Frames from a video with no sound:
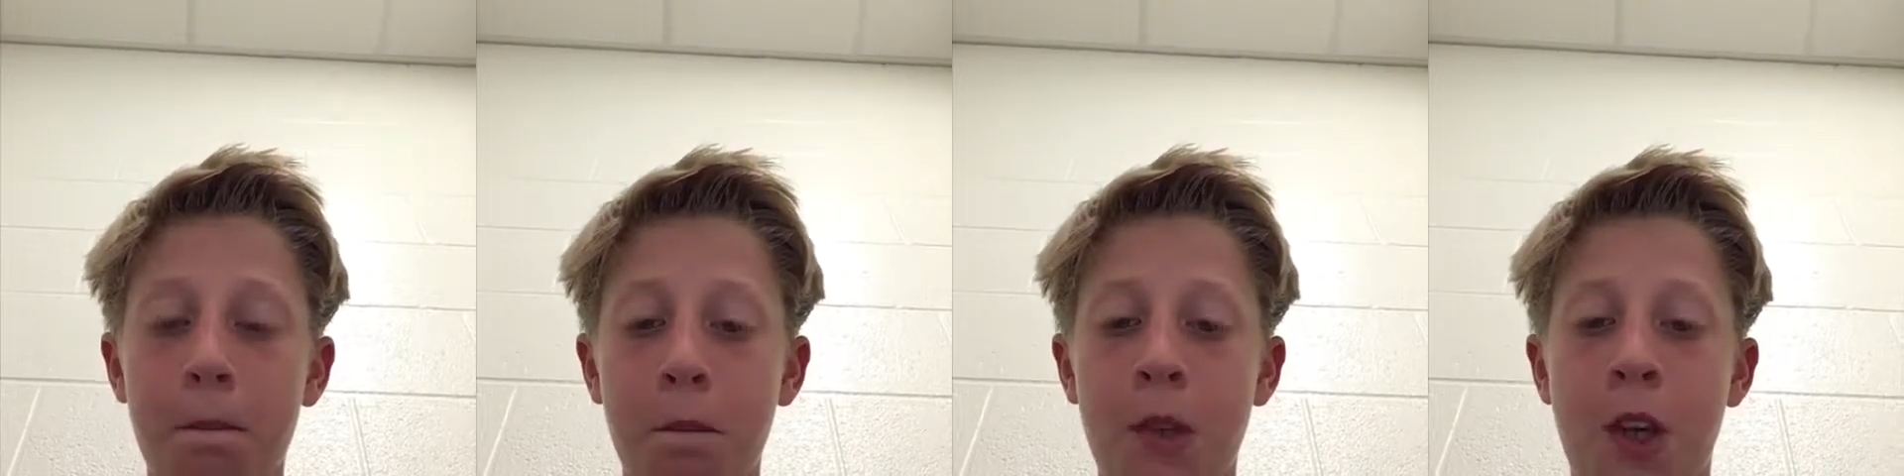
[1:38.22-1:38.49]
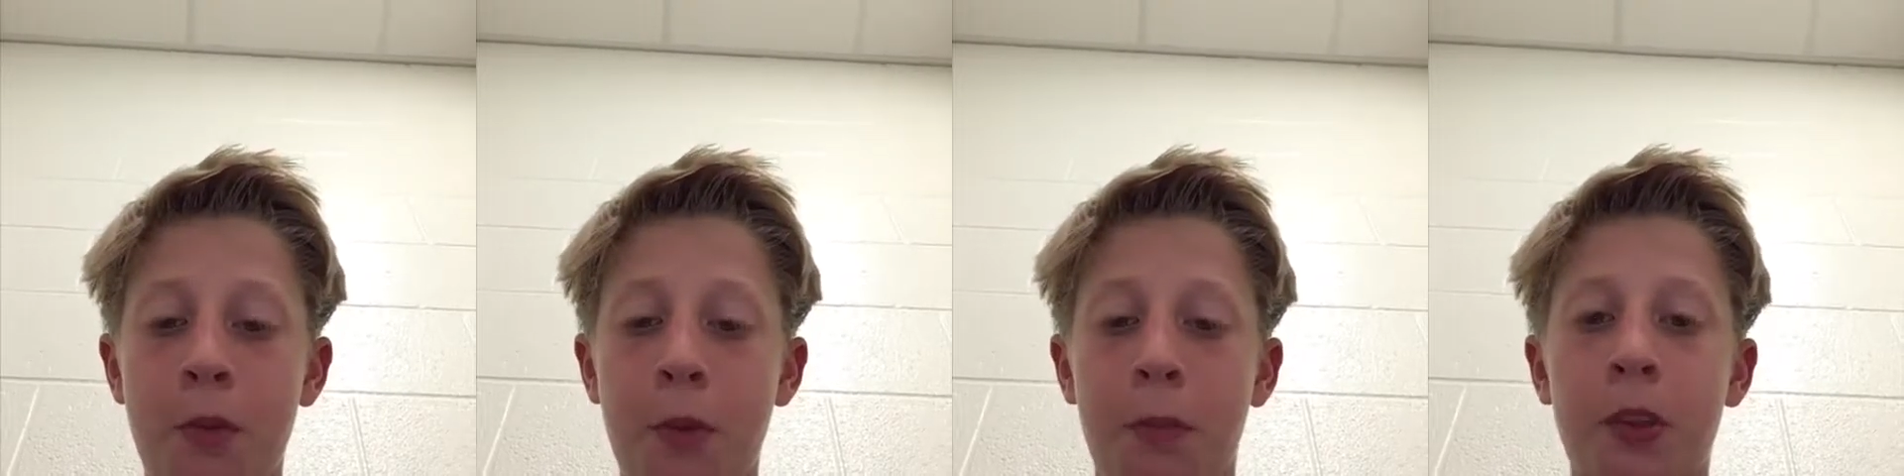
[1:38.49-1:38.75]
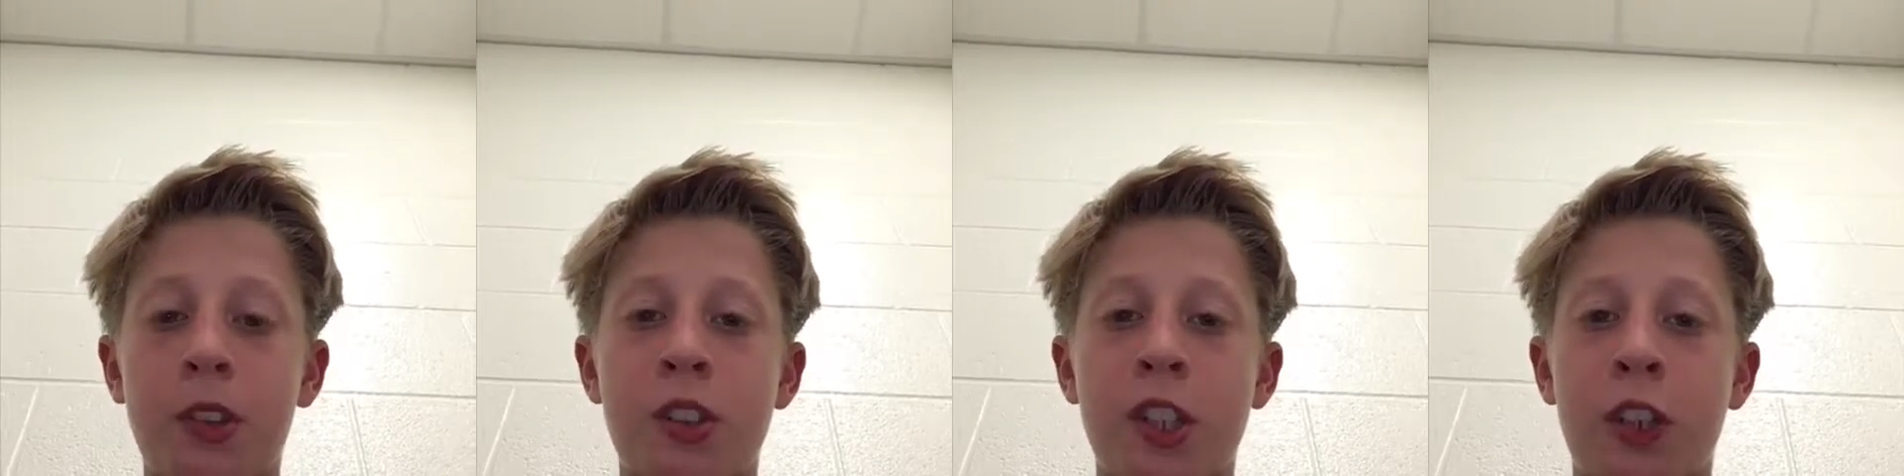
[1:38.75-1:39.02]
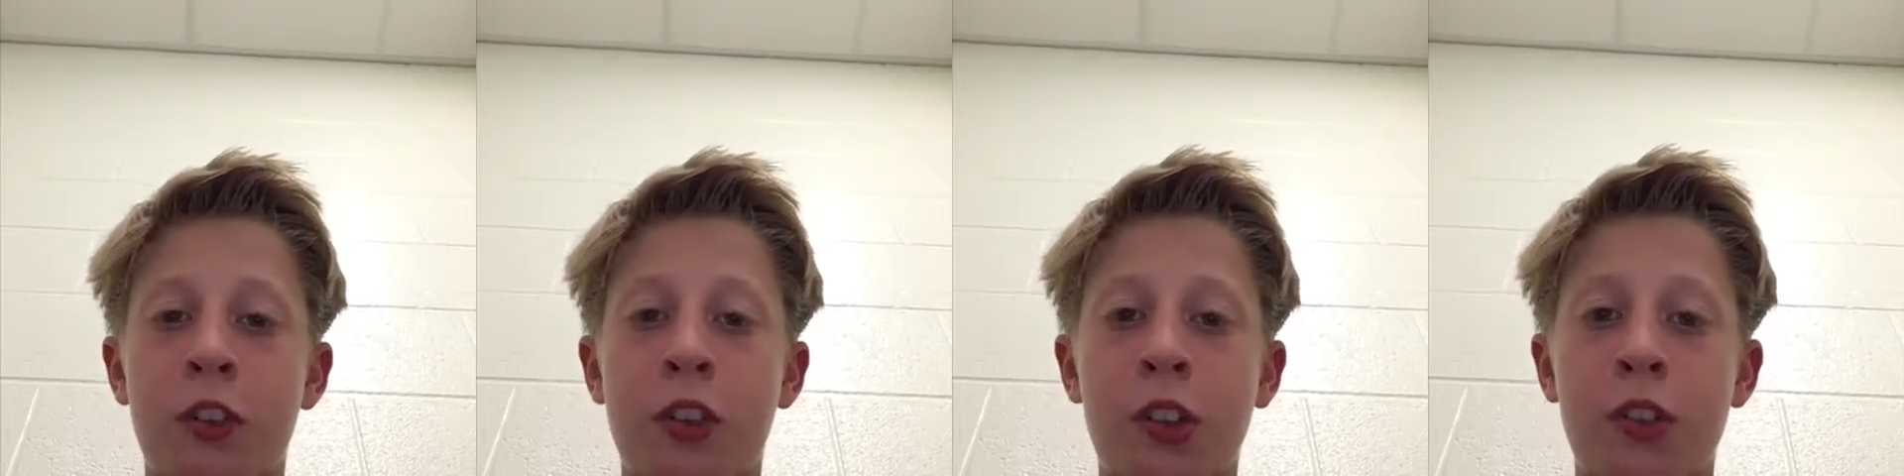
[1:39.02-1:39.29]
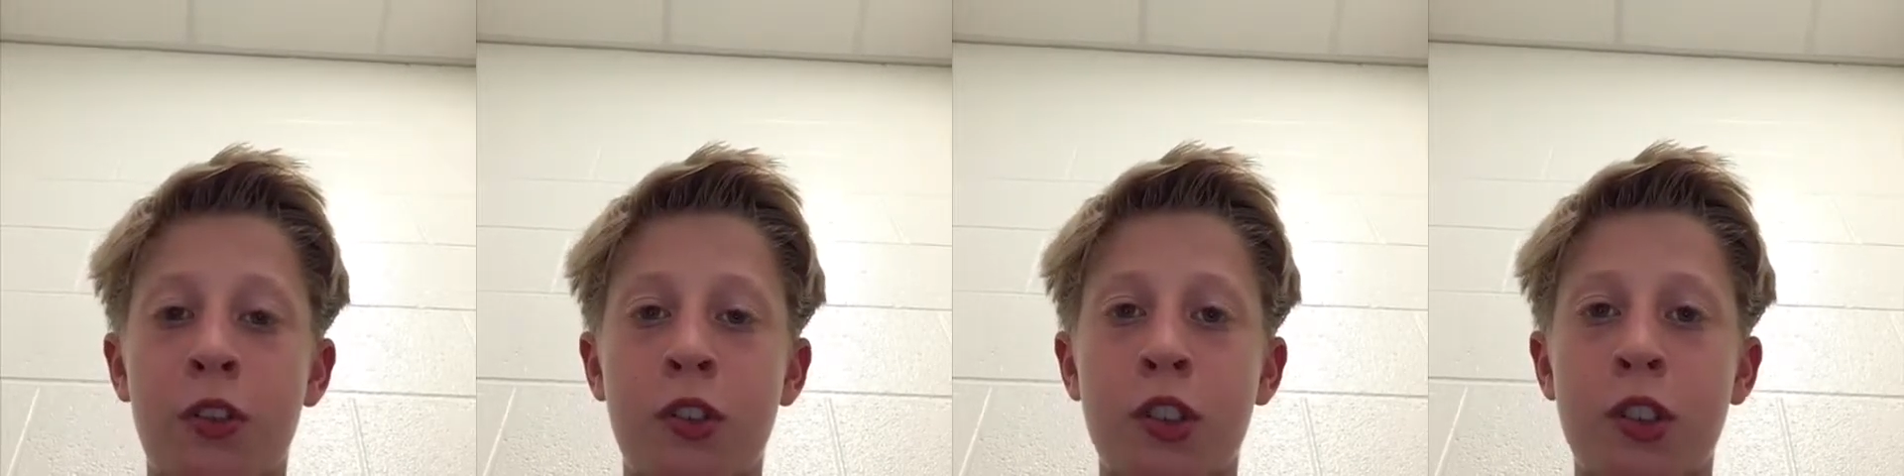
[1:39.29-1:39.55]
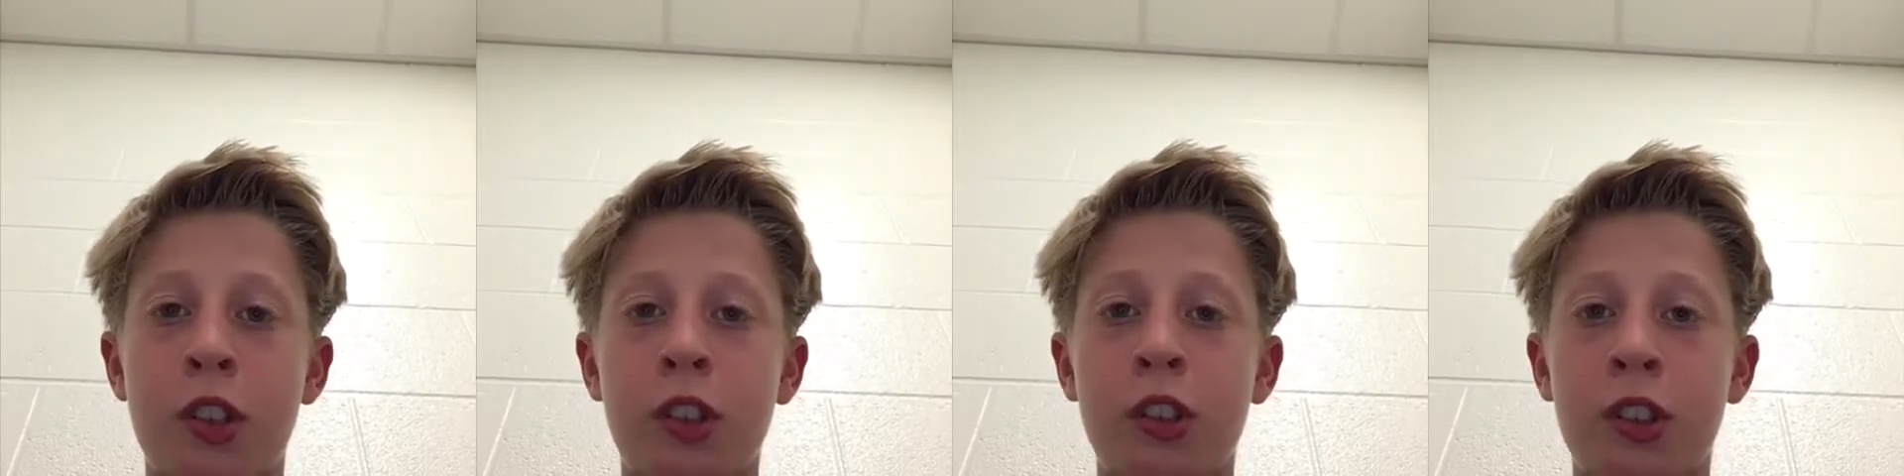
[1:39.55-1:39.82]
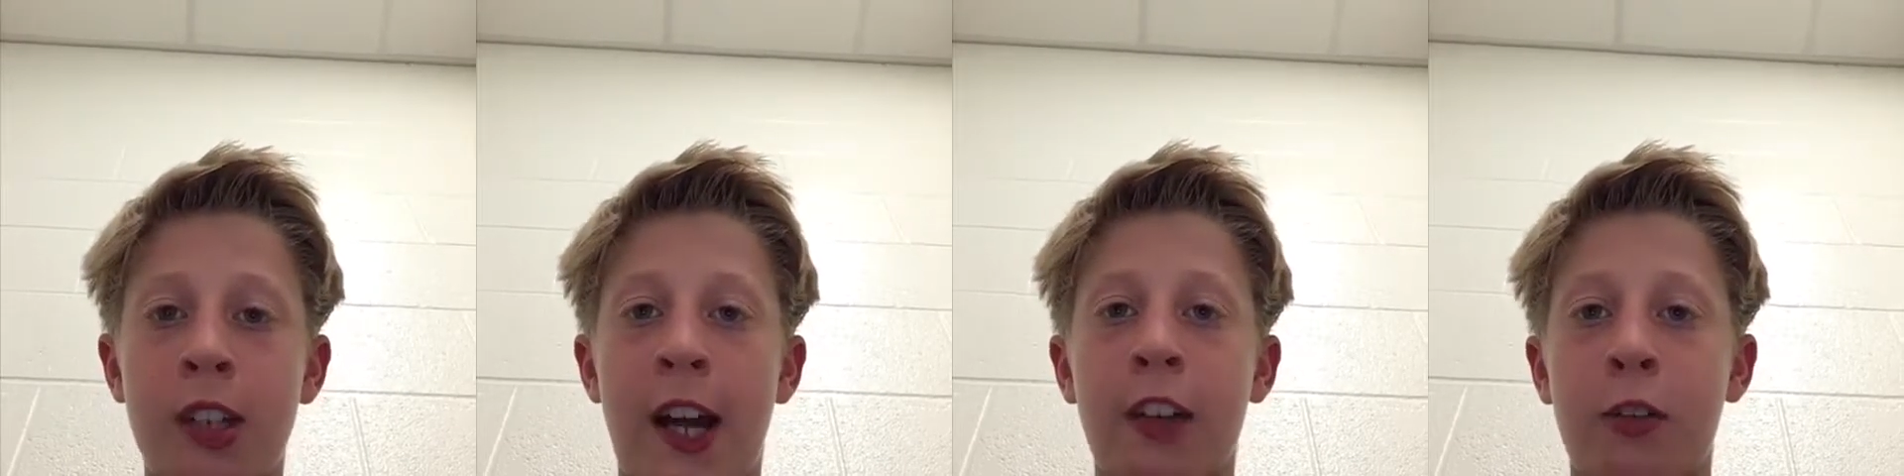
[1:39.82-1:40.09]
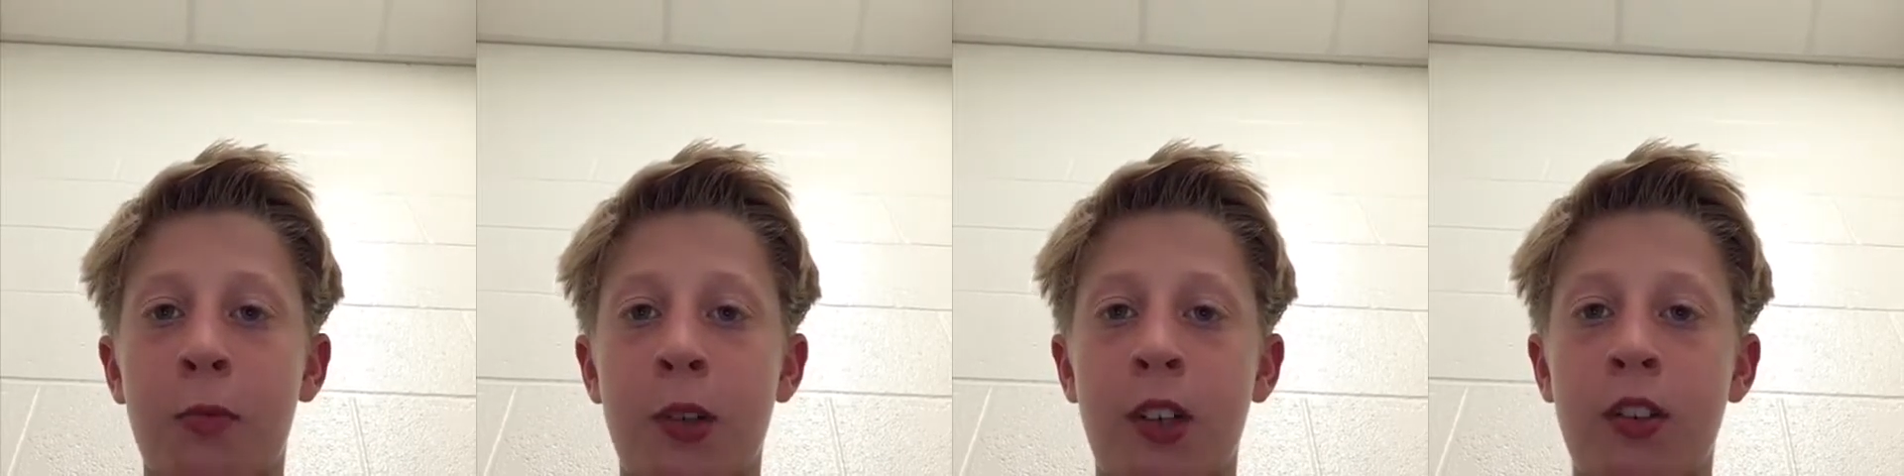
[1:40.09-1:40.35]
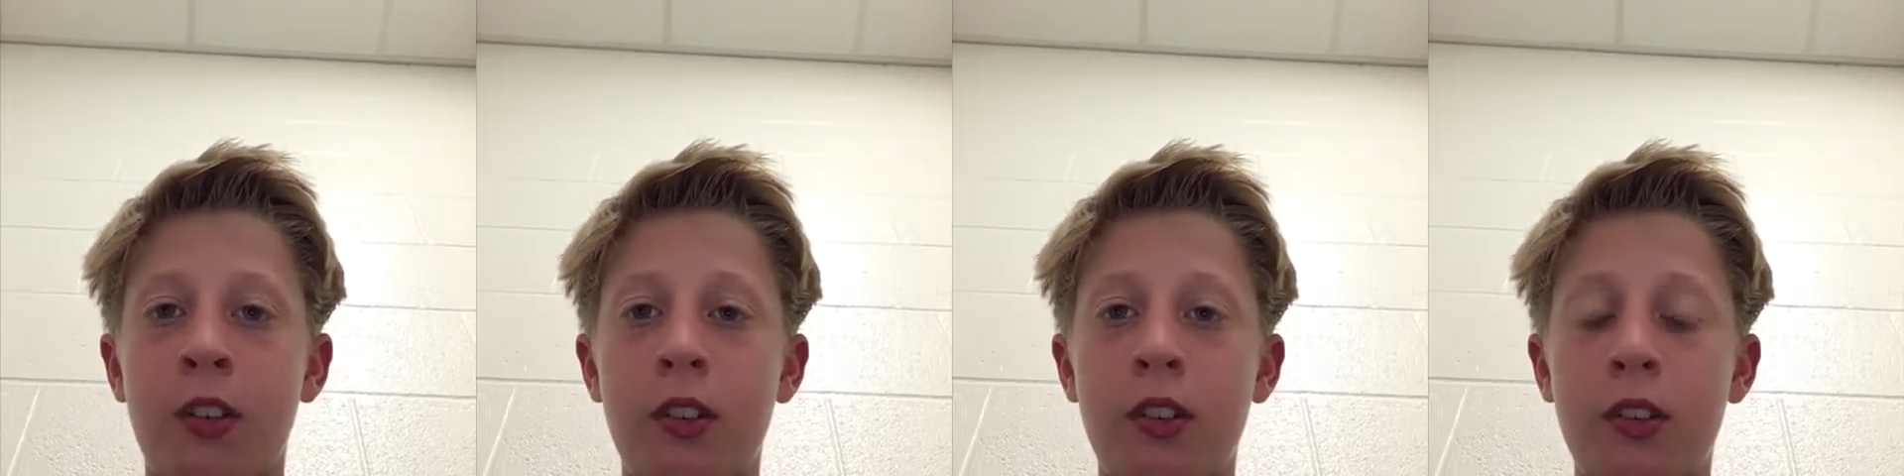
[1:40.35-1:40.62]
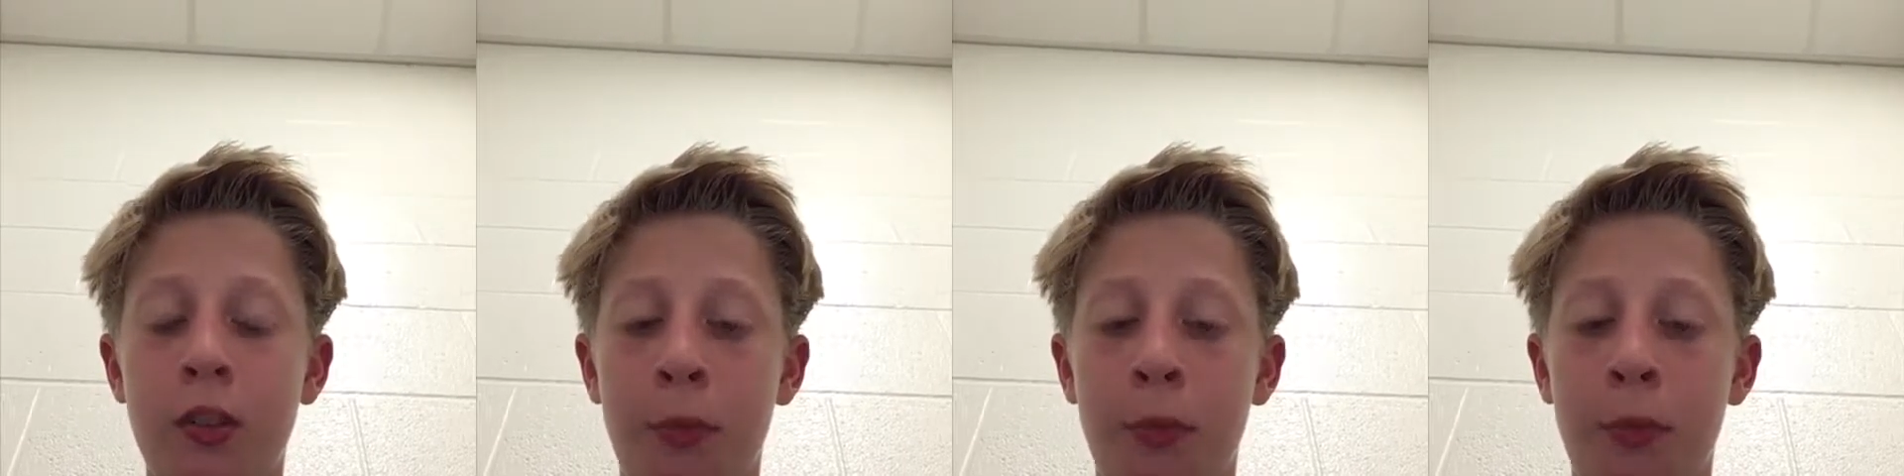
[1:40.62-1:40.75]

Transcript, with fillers: become a princess because Jasmine,